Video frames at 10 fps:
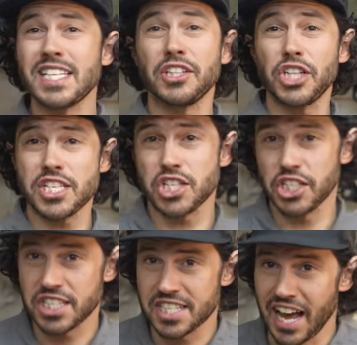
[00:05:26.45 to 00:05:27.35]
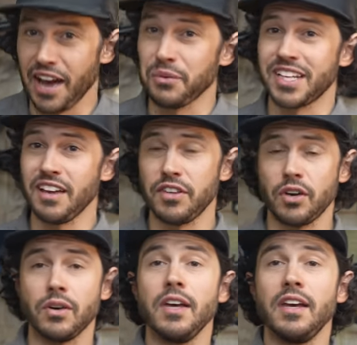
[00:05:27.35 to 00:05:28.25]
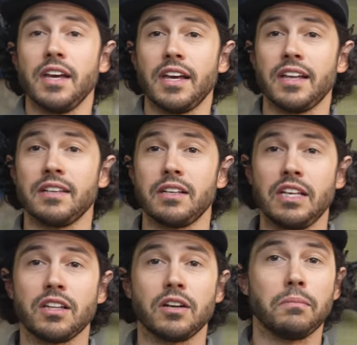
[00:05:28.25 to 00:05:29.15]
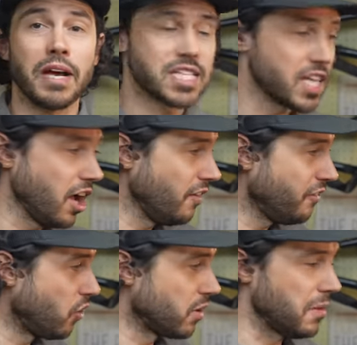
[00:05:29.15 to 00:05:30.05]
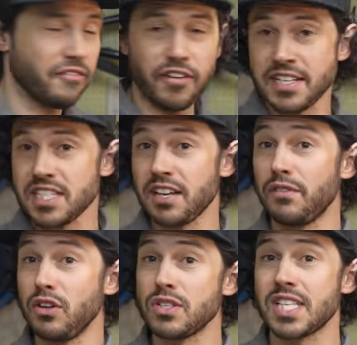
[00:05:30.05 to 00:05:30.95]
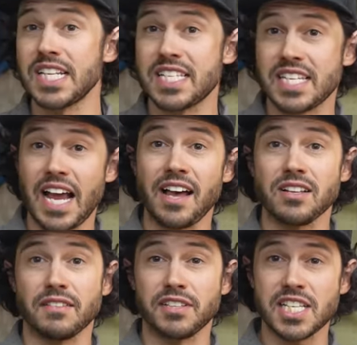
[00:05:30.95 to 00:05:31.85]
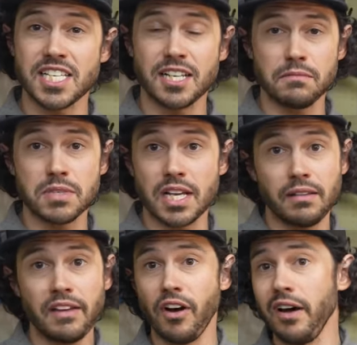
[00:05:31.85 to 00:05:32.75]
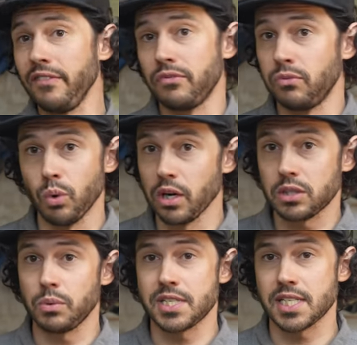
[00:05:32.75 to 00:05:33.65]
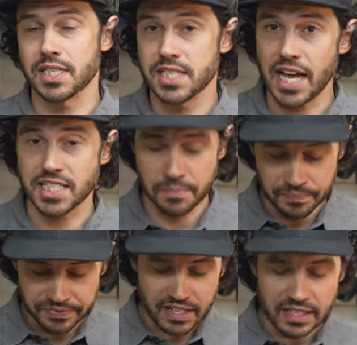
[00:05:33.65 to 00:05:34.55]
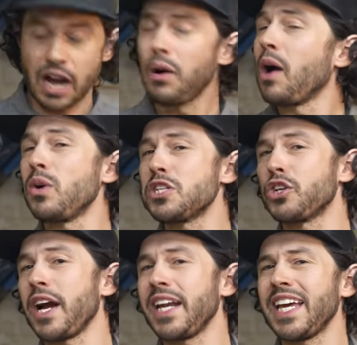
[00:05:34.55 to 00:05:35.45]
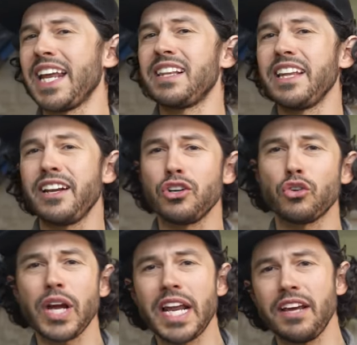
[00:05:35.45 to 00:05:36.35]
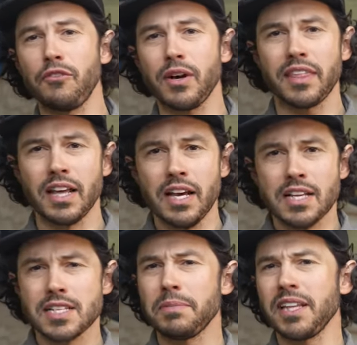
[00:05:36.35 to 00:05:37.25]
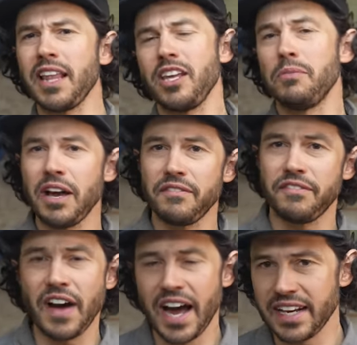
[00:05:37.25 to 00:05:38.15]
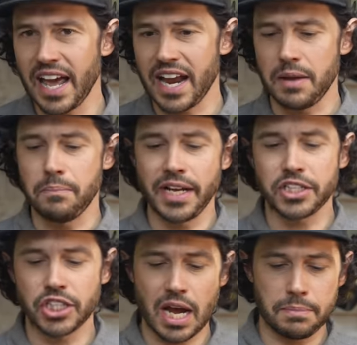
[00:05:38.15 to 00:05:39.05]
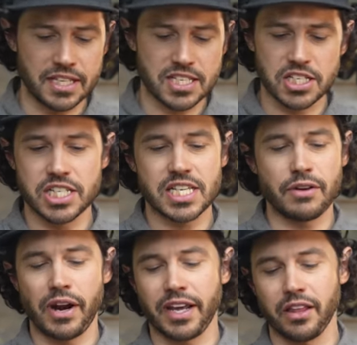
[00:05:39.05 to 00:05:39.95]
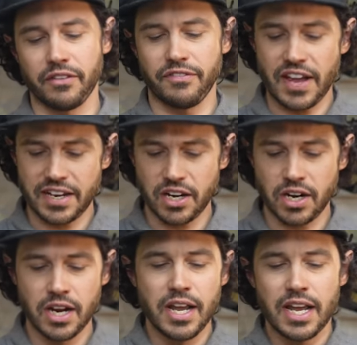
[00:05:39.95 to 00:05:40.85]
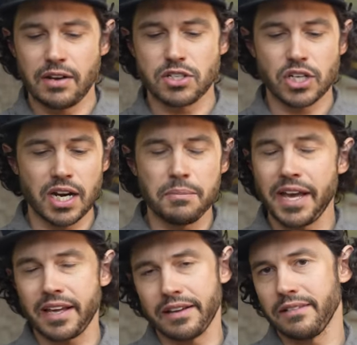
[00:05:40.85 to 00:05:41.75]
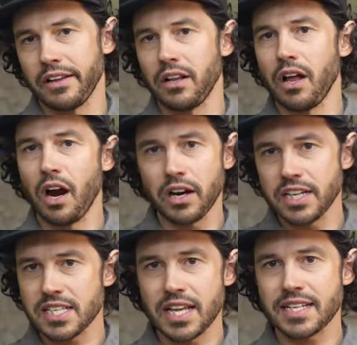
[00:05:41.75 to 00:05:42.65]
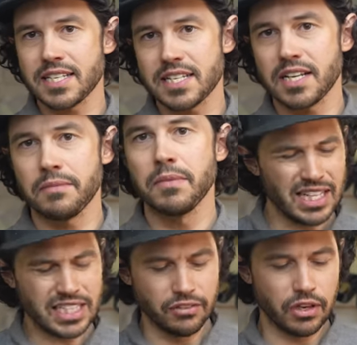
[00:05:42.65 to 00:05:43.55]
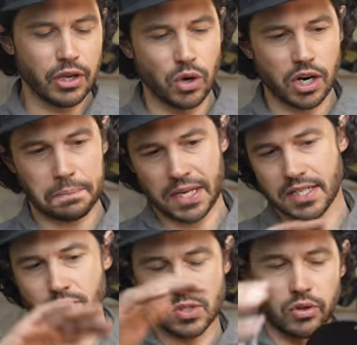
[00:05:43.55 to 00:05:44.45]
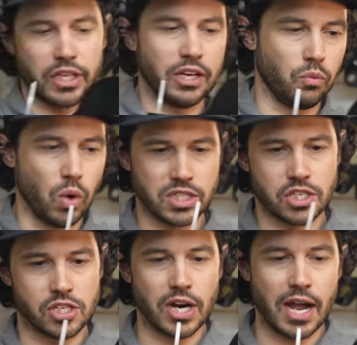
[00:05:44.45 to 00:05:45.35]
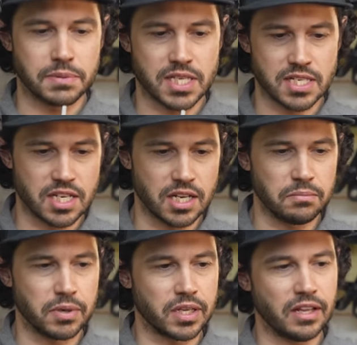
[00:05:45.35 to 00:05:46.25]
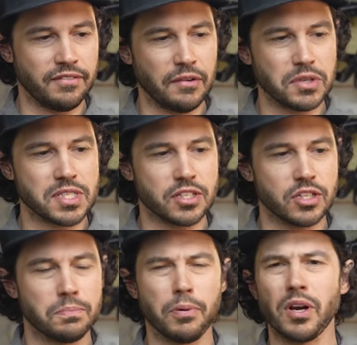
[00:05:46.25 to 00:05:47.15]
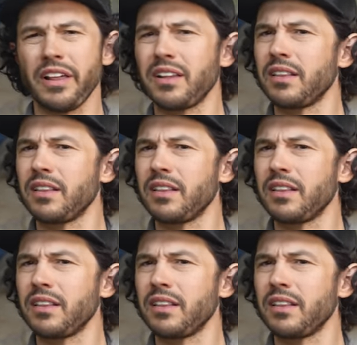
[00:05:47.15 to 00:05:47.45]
suggestions I would give you. And either myself or my friends have used these styles of systems and they've all worked with success. Now, I was trying to get a little creative with something that you might find at a bike shop, and this is just a regular fender, and I was trying to make a little harness-like system, and it didn't really work because it was only a one-strap system, but if I was to put a